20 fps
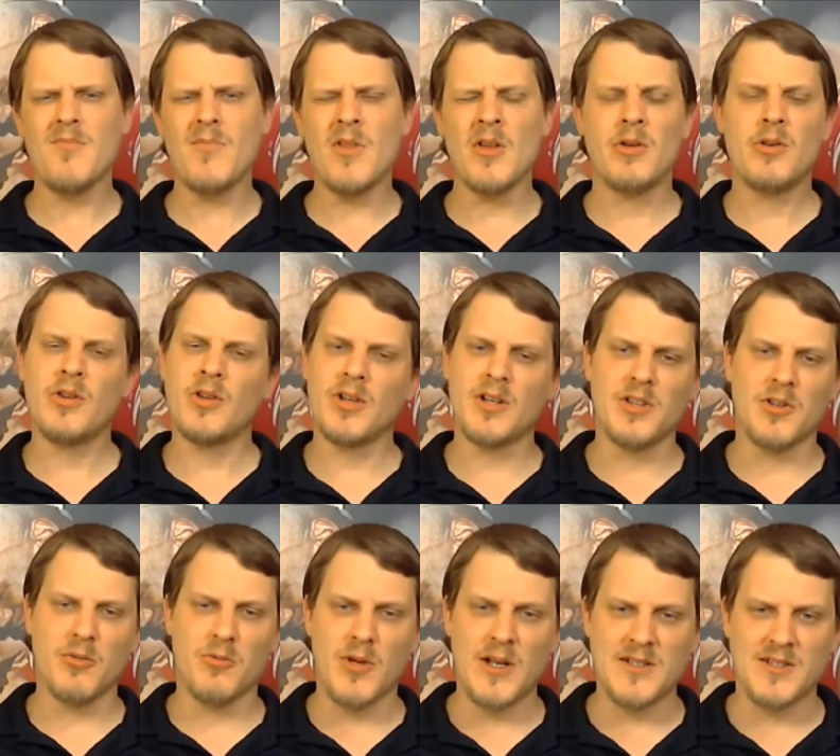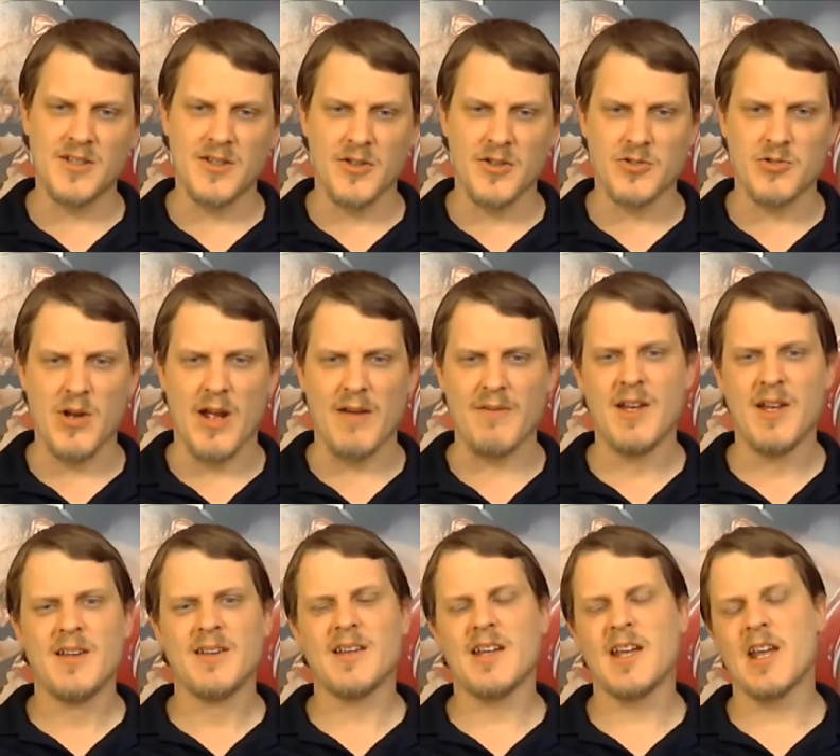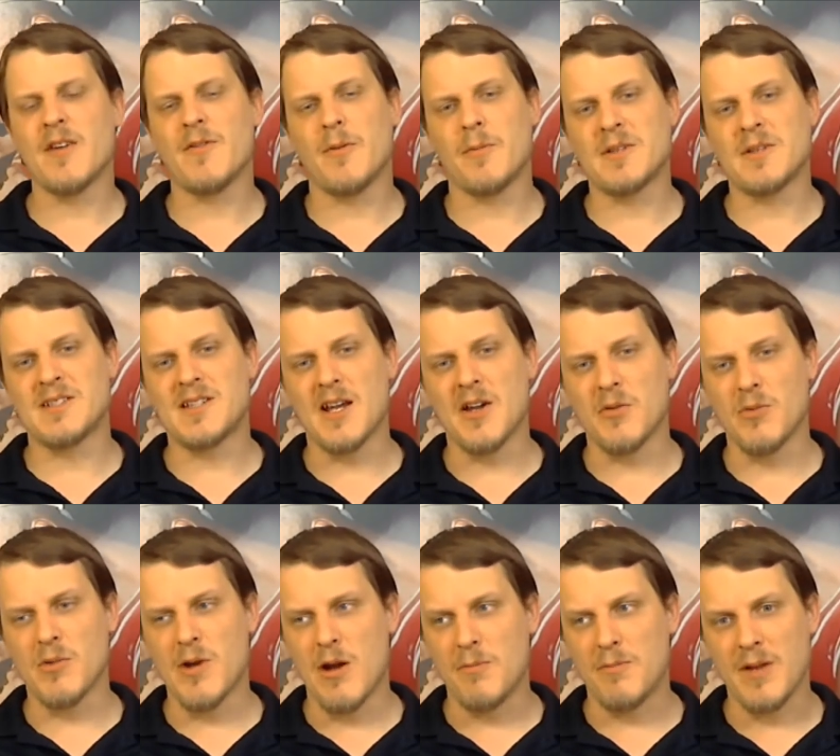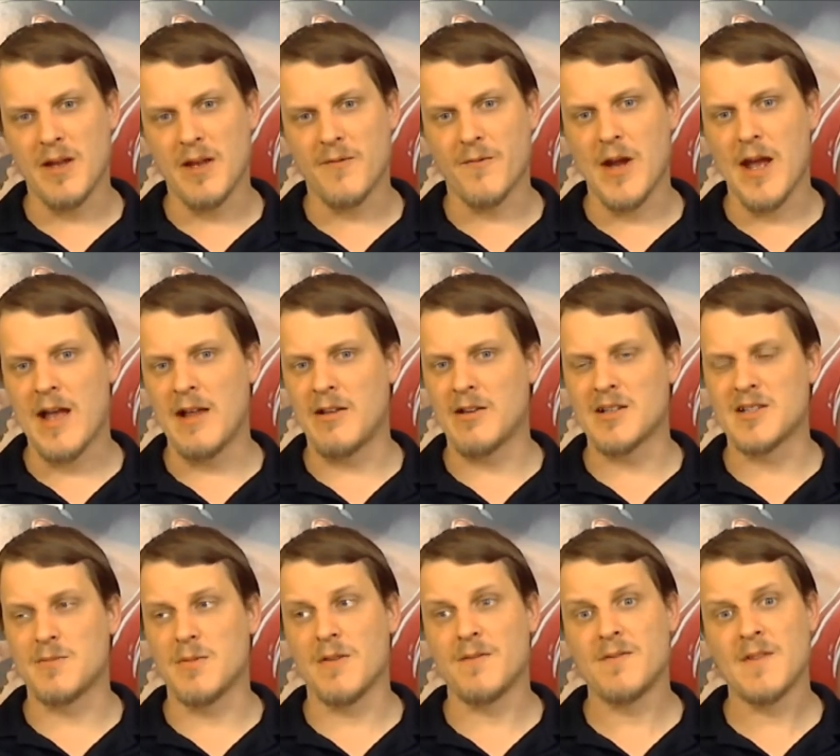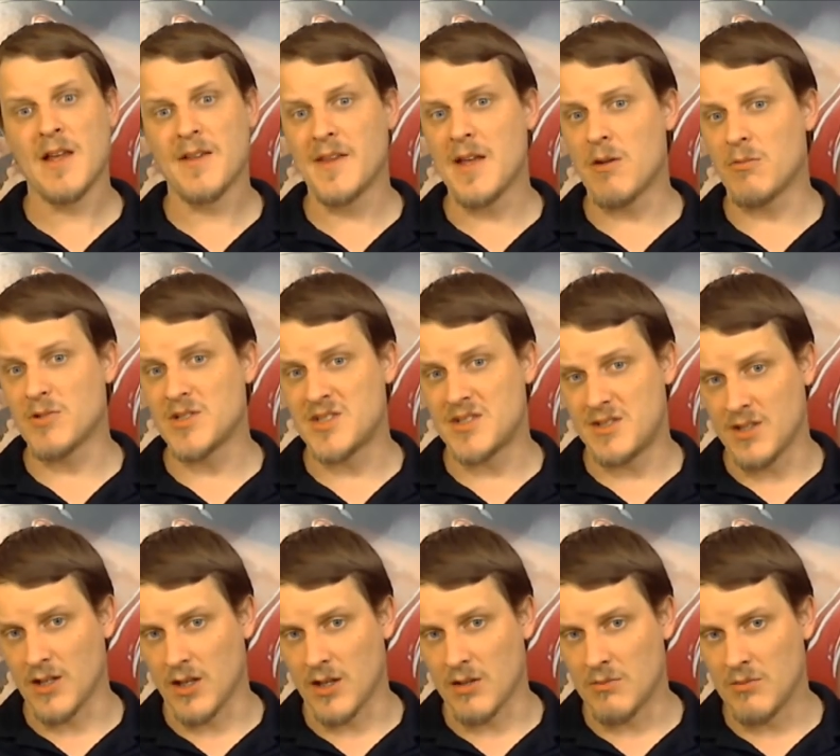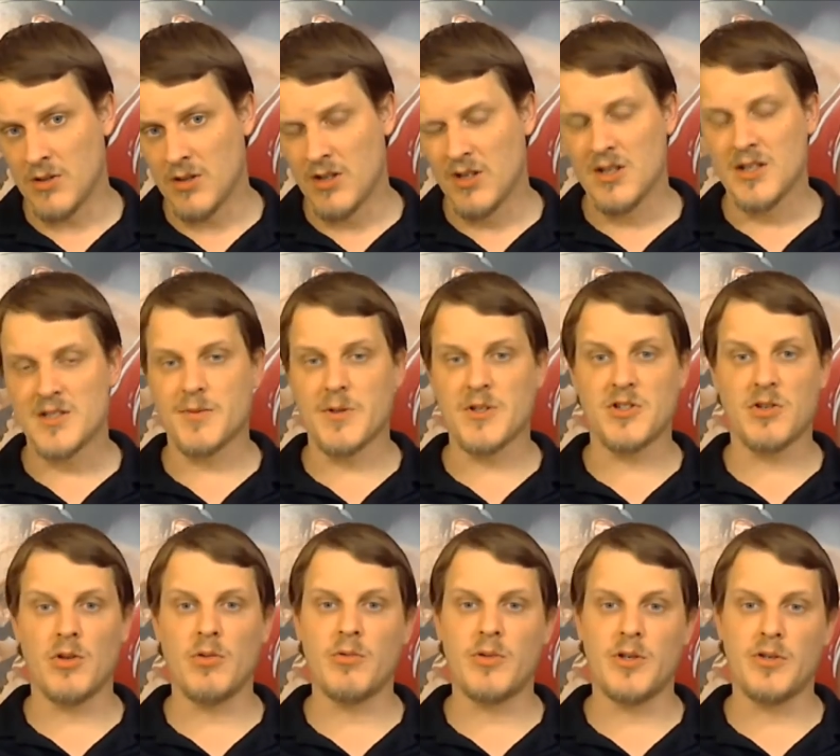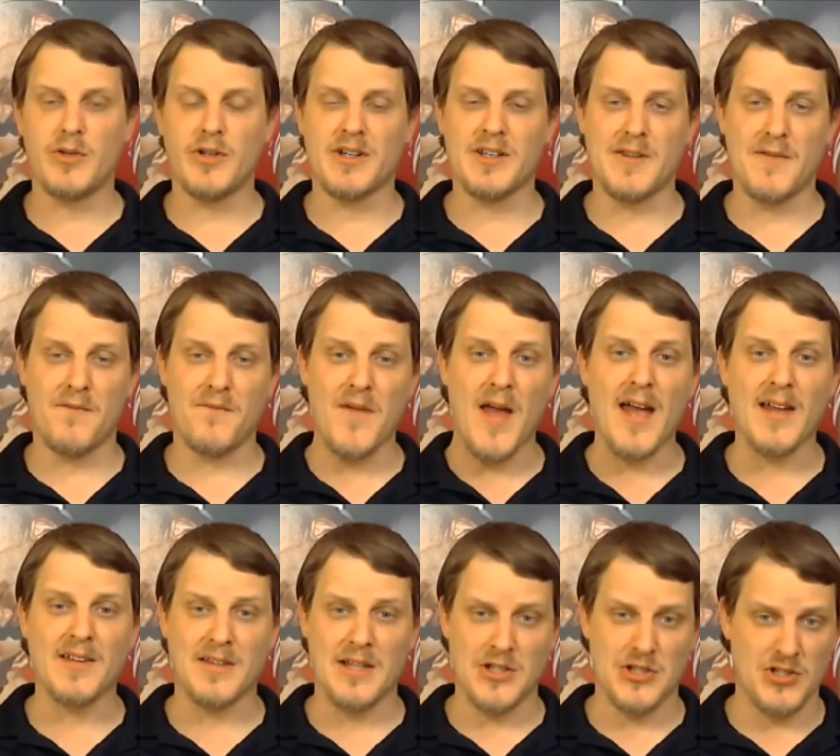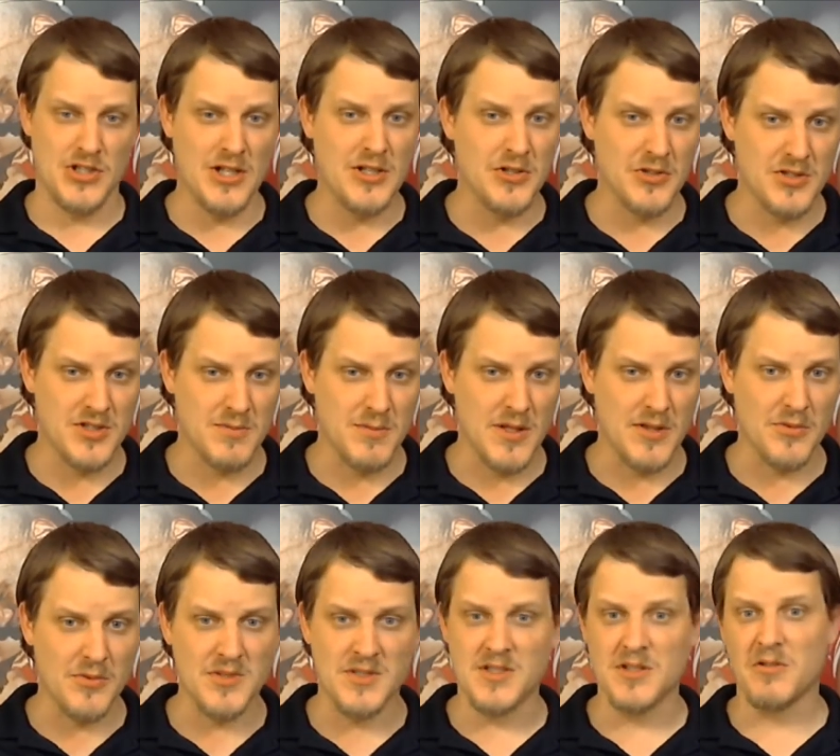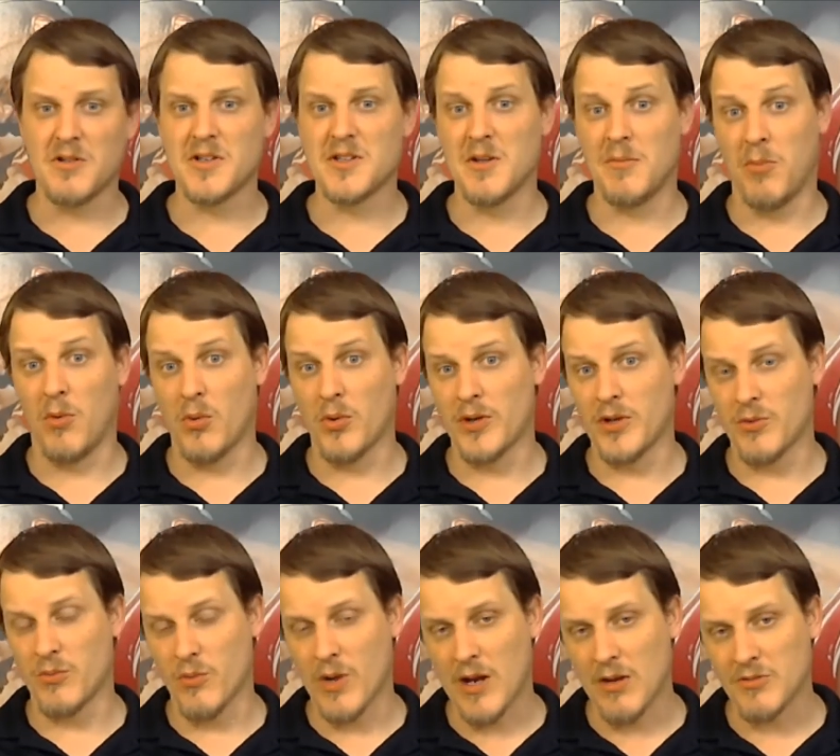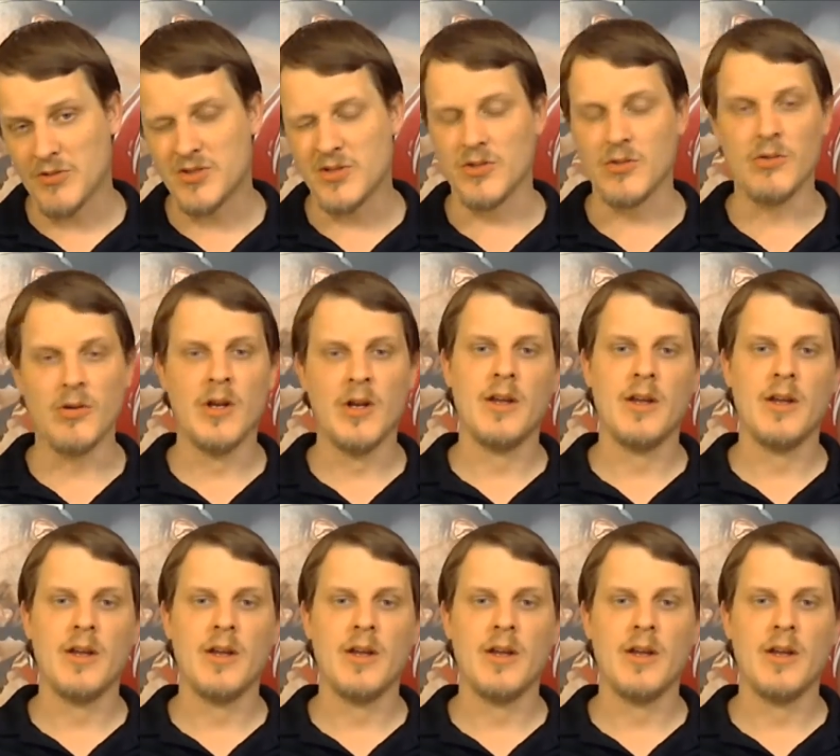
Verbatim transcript: And you look at the rest of their draft. They gave up a second round pick for Alex Smith. Now that was dumb, especially when you look at the fact that Geno Smith was still on the board in round two.